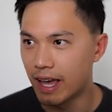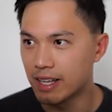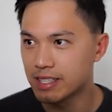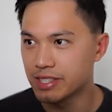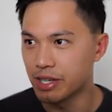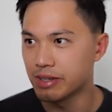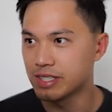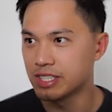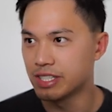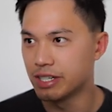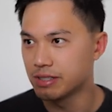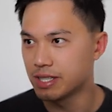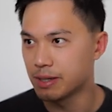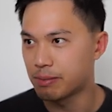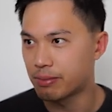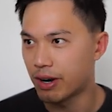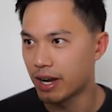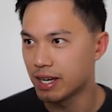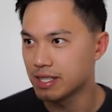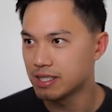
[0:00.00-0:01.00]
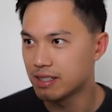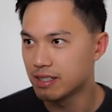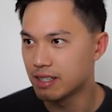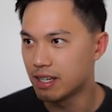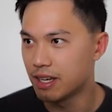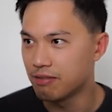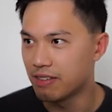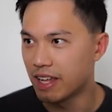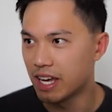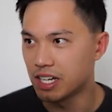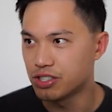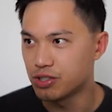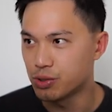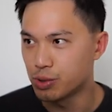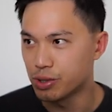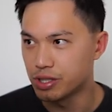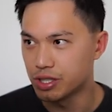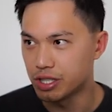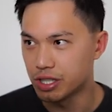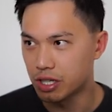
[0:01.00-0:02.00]
so it's no surprise if they are
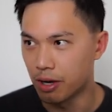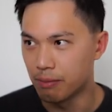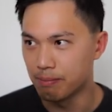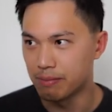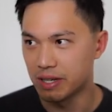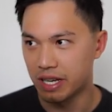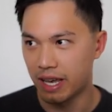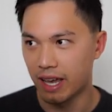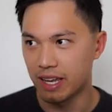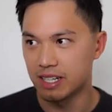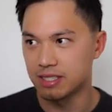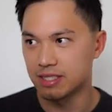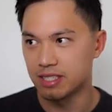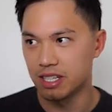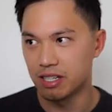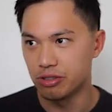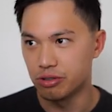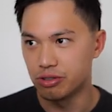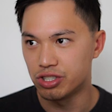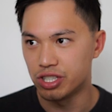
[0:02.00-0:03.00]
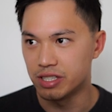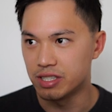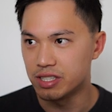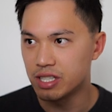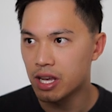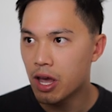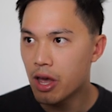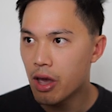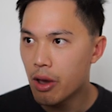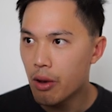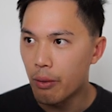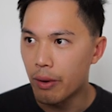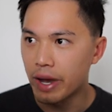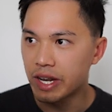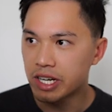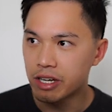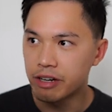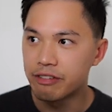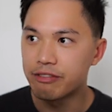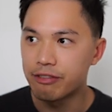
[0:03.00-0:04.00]
drawn to complicated solutions
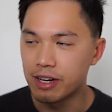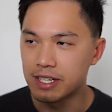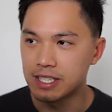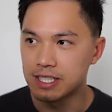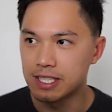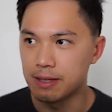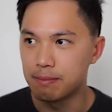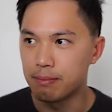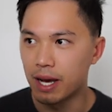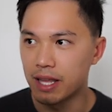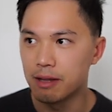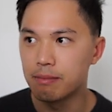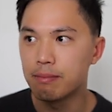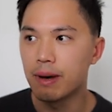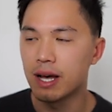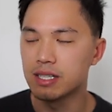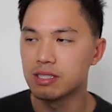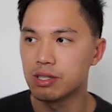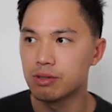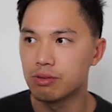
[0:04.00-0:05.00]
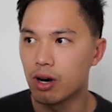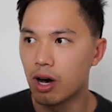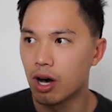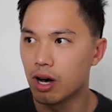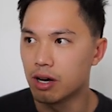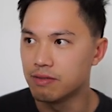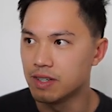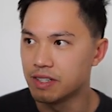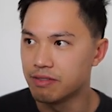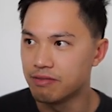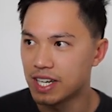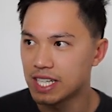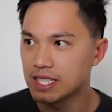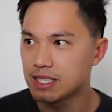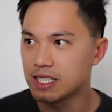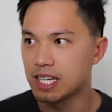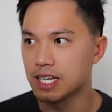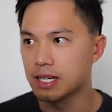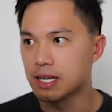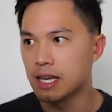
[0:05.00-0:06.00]
when confronted by the puzzle of
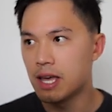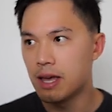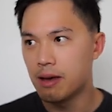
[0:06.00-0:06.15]
investing.